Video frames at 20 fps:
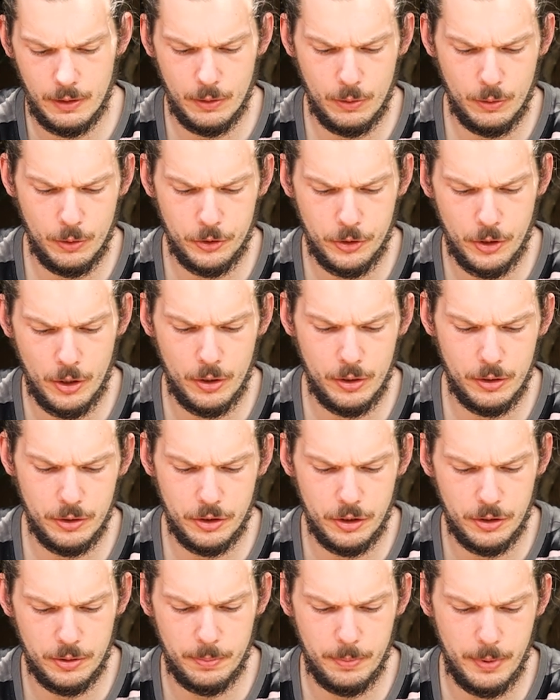also
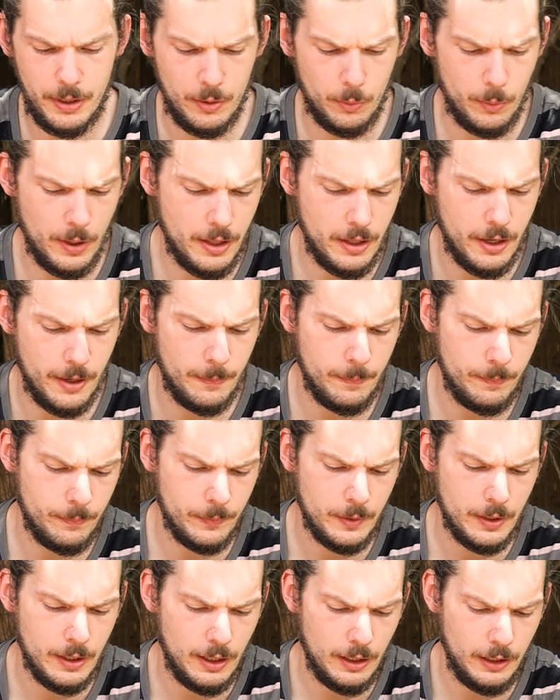it's just better weather.
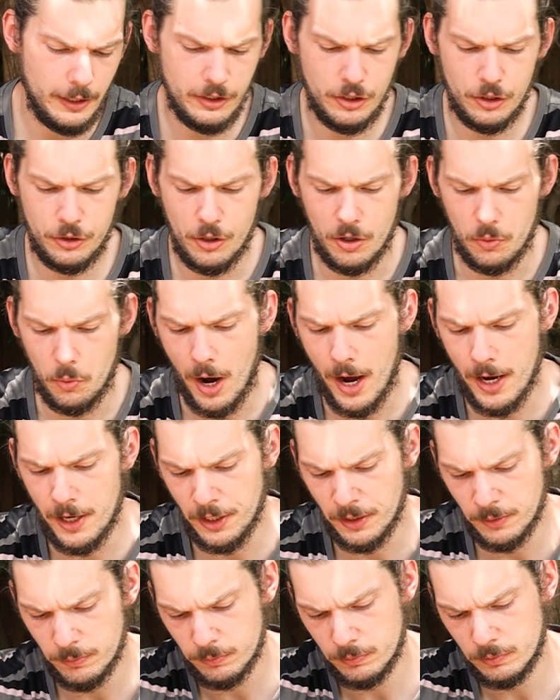At least it's not
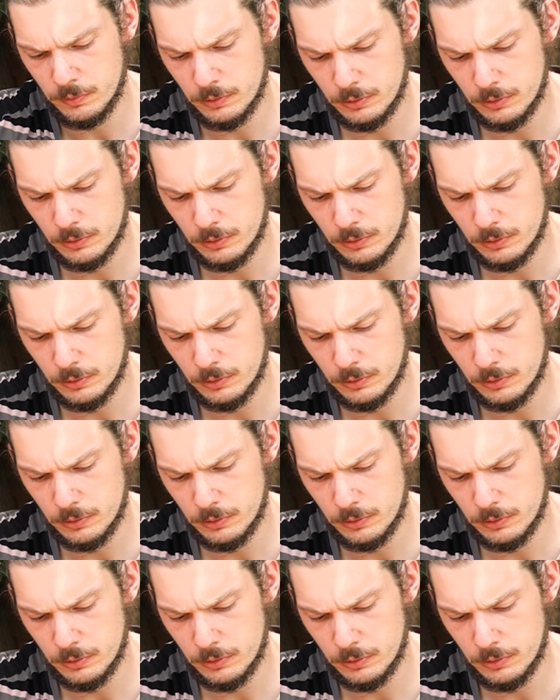raining.